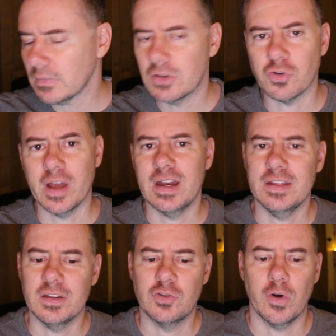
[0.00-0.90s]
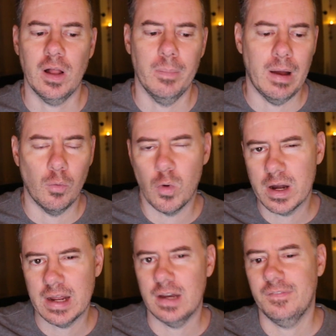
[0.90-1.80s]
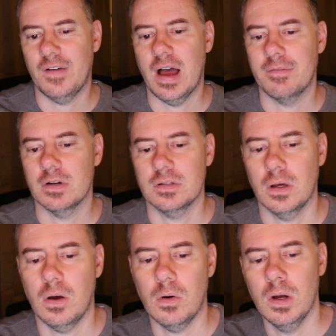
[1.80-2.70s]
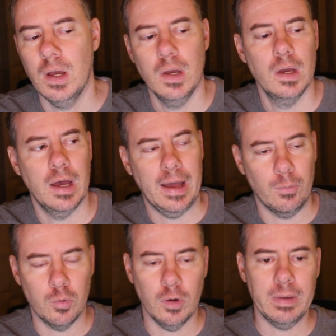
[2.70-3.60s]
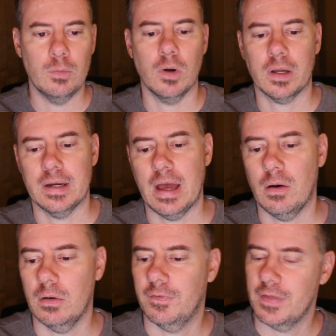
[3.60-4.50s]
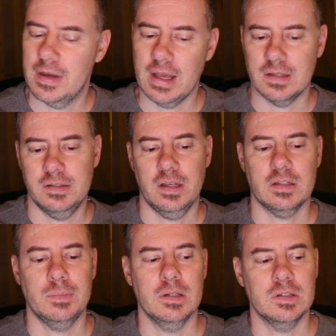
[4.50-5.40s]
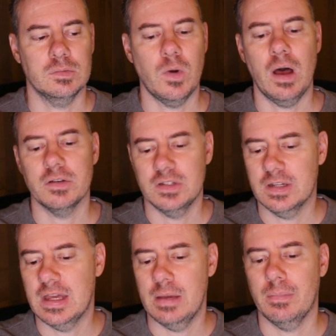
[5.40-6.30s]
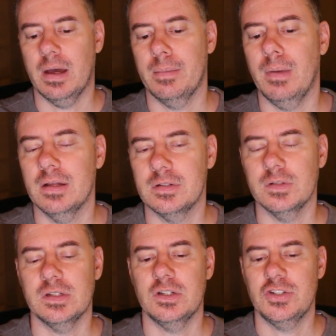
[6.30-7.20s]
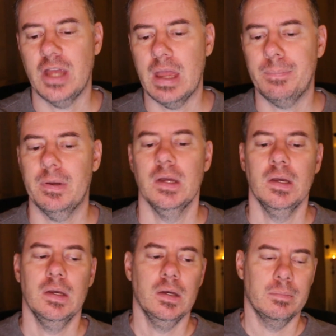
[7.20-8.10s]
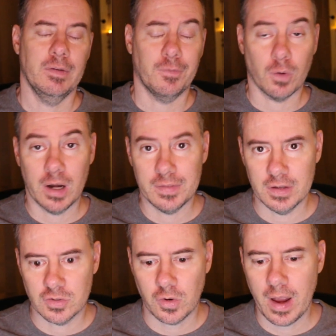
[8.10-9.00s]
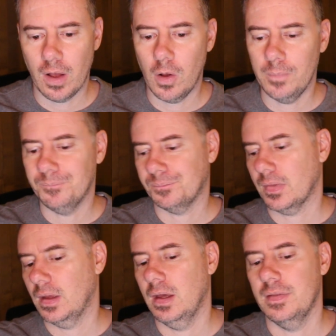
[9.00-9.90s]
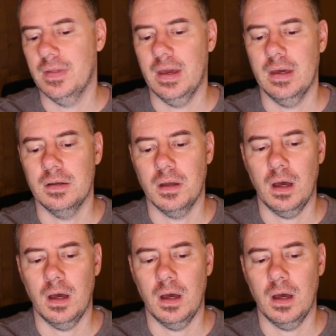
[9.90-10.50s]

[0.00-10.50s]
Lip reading: Trying to hit the trail about 185 or so. I will be working out for the next 6 months as well, just to keep my muscles in shape before I hit the trail. And then,